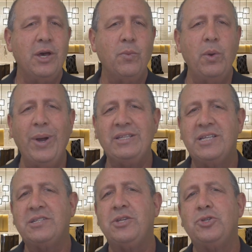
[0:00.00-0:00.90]
We went
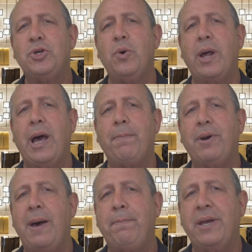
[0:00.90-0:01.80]
6 and two on our
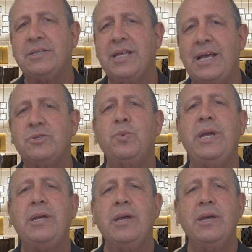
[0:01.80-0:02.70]
prop picks last
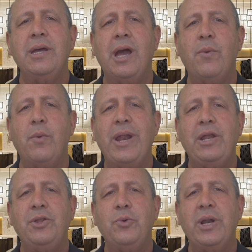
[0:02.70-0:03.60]
week, and we're
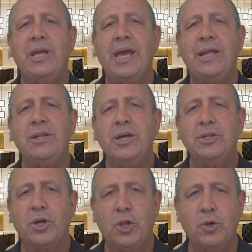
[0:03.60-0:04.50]
ready to do it again
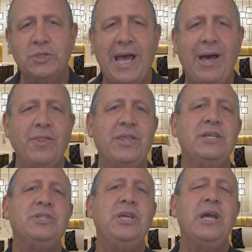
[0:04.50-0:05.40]
to close out
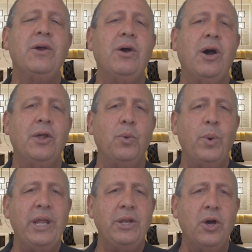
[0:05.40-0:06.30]
this year on the
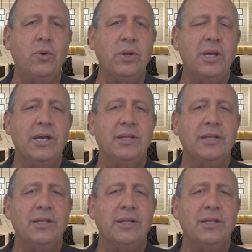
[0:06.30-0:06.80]
winning note.